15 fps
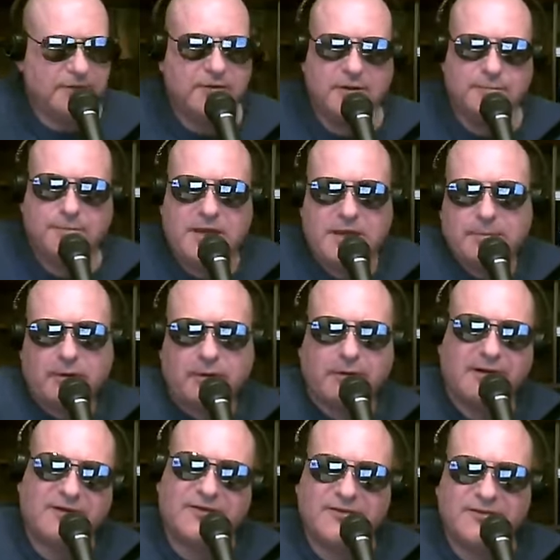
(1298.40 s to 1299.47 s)
People are
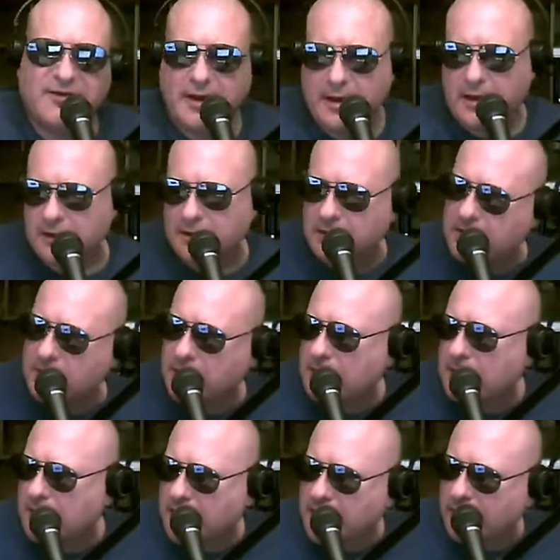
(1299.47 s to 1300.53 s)
insane.
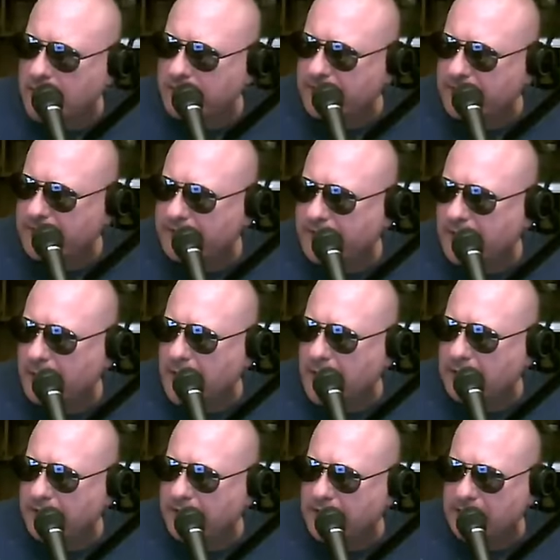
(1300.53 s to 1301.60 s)
Anyways, let's go on
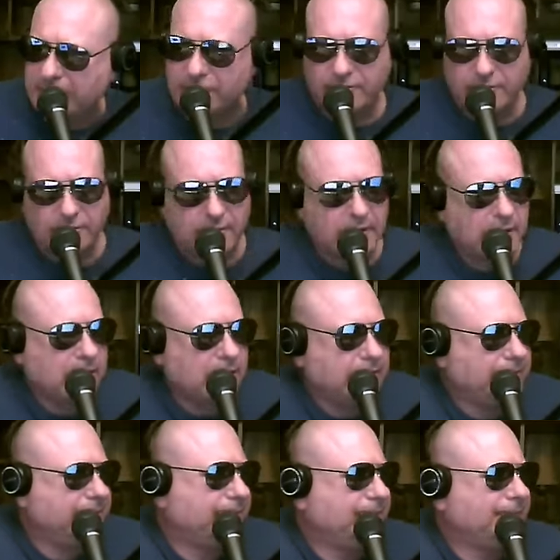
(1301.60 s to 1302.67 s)
to the next story here.
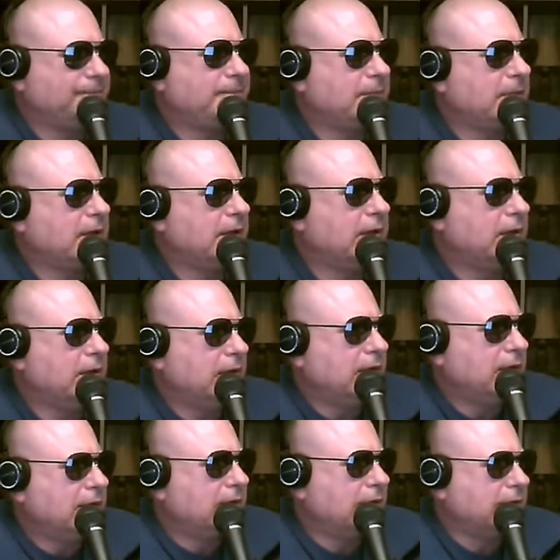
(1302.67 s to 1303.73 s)

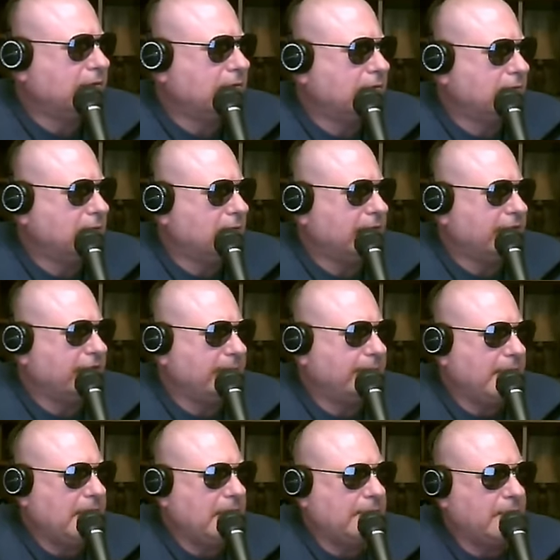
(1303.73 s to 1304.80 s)
Crazy
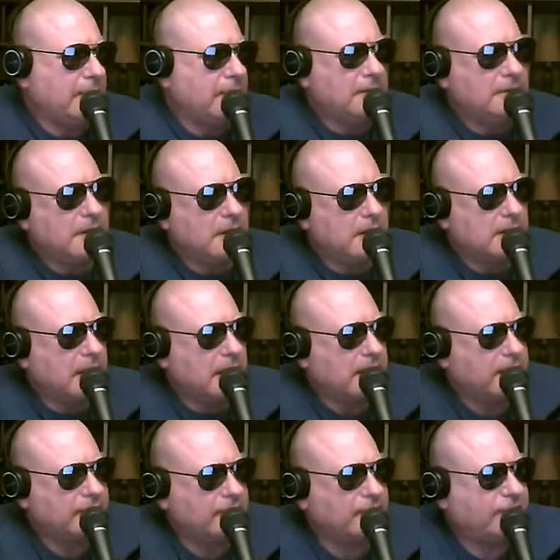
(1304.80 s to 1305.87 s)
people. Okay,
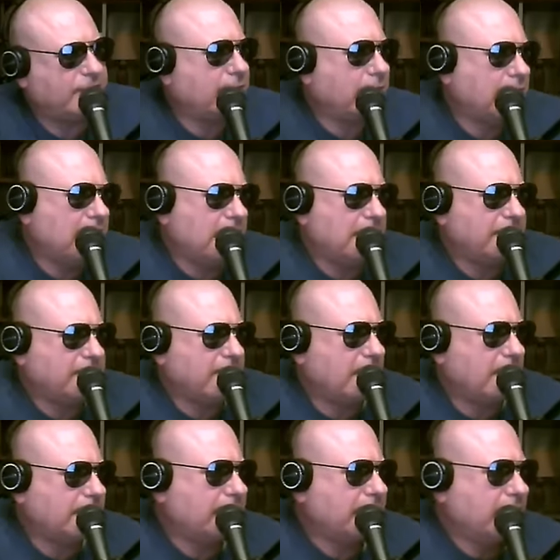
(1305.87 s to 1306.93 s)
here's a story. This
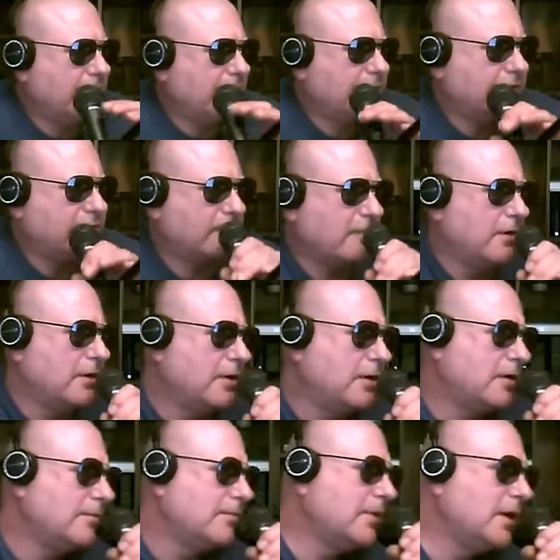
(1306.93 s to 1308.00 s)
comes to us
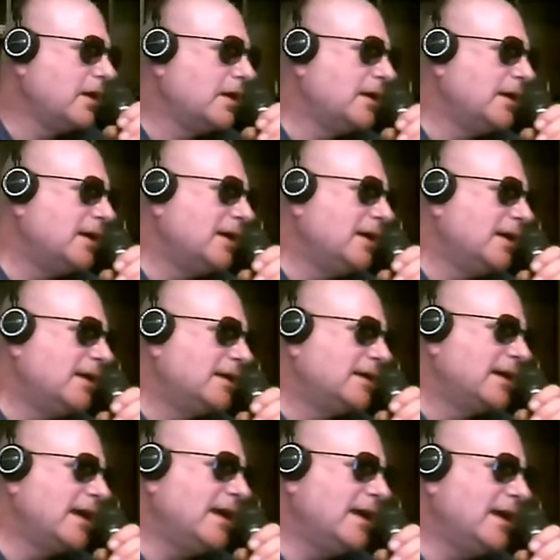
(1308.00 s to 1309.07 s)
from
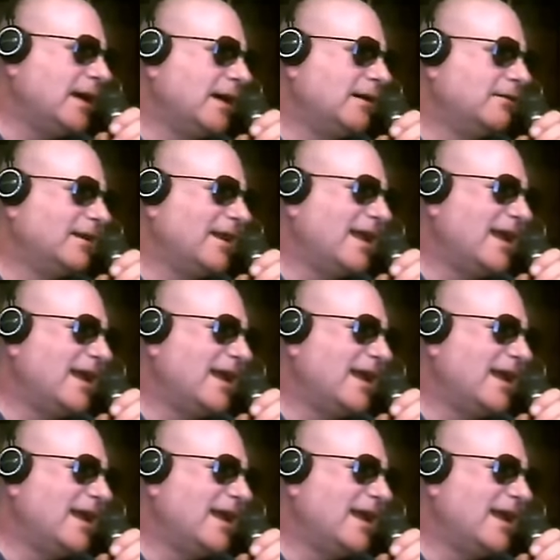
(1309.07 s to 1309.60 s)
KLFY.com.